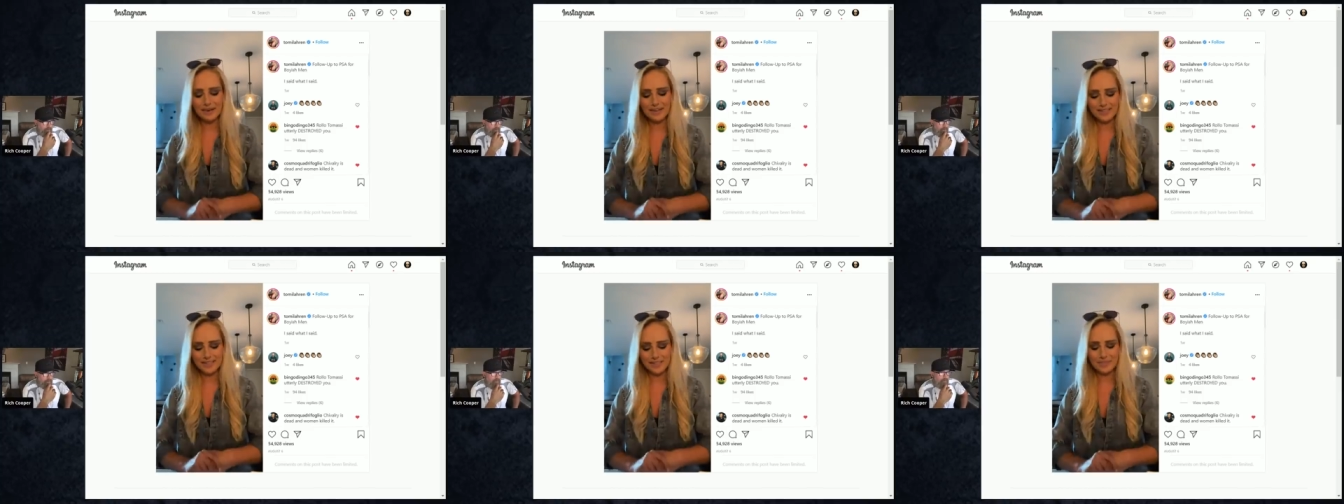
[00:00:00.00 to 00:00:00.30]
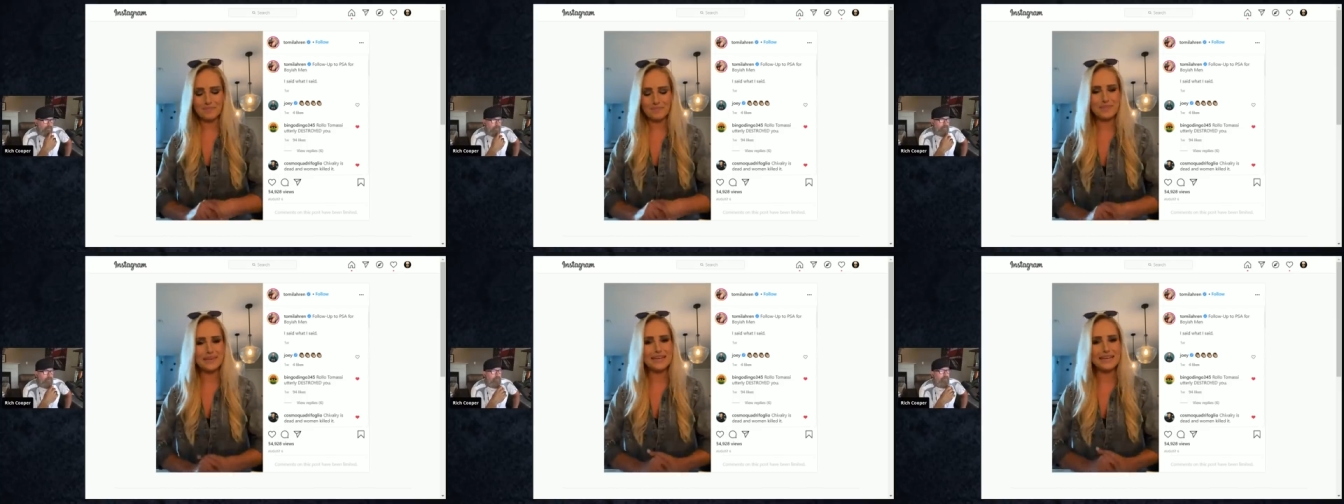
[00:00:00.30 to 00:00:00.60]
because
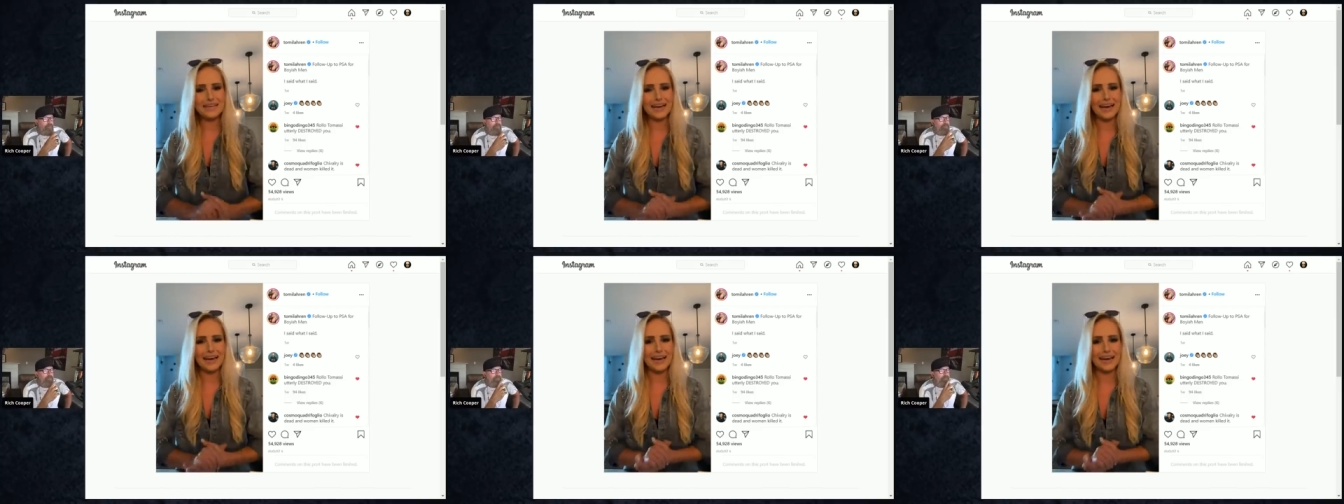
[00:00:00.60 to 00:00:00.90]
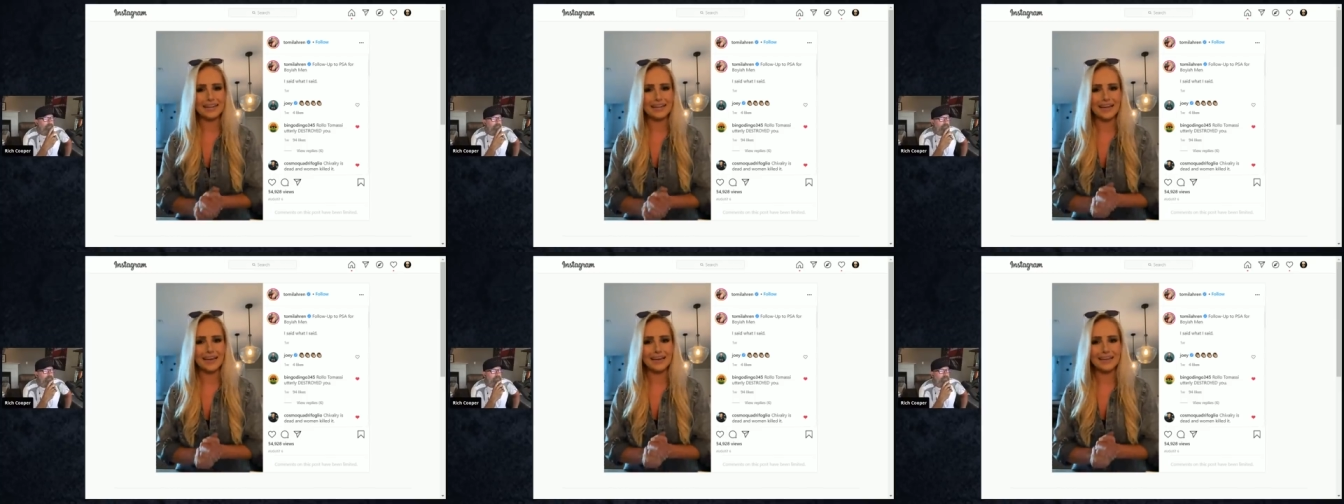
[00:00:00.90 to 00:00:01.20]
I read some
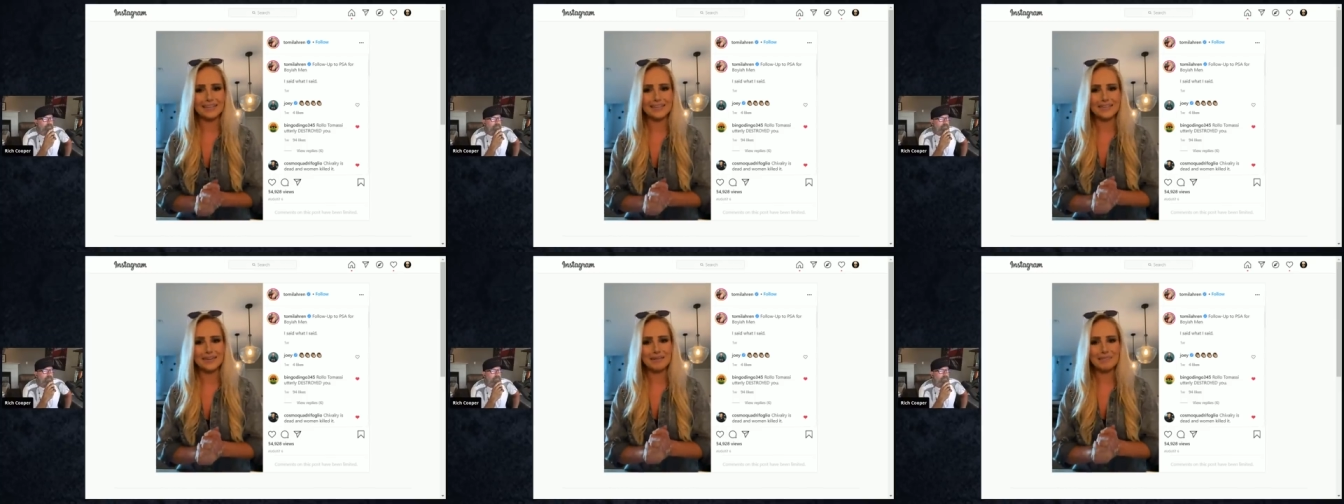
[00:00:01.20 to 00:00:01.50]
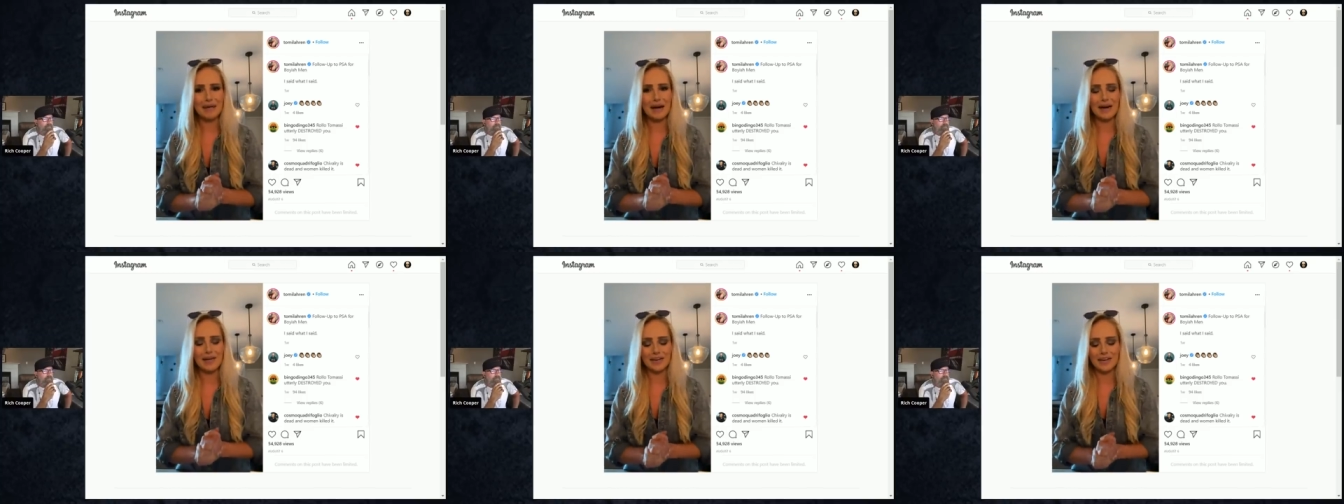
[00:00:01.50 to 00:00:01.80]
media
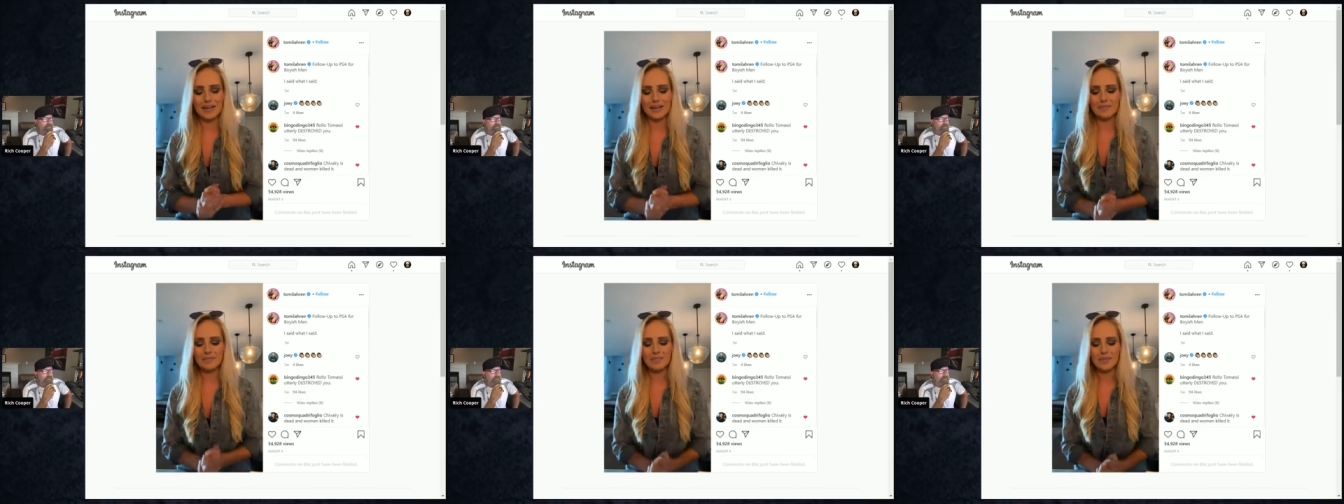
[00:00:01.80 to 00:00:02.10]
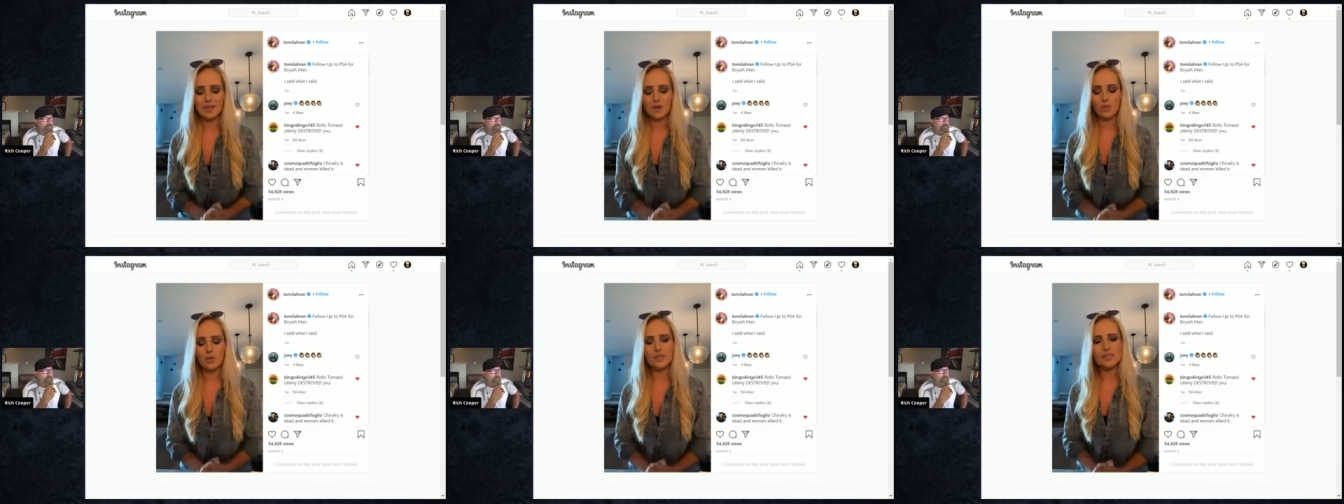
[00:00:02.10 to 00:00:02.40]
headlines about
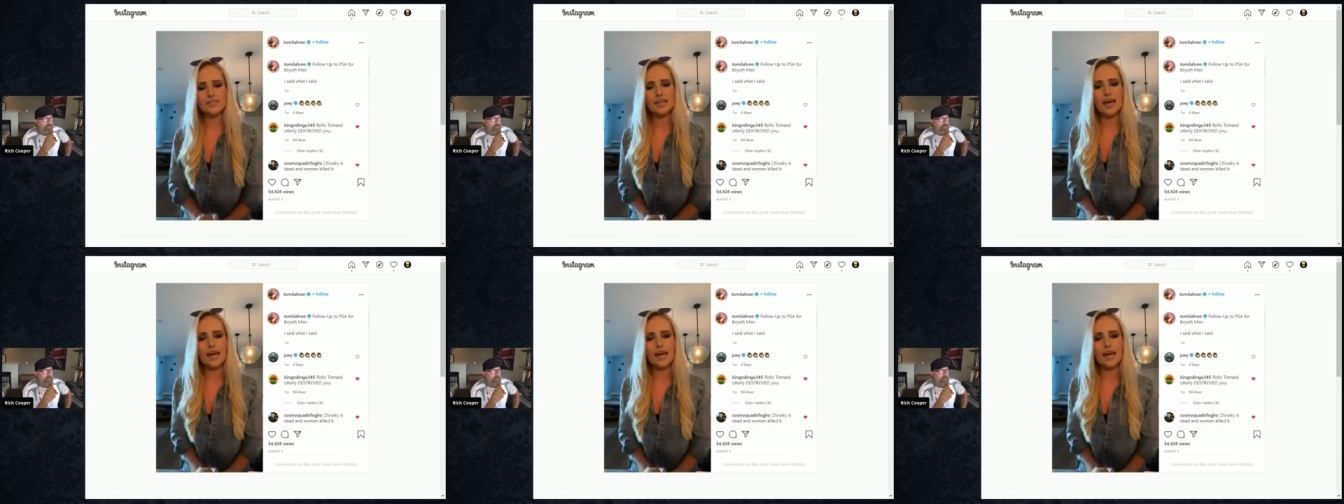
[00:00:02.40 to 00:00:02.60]
it,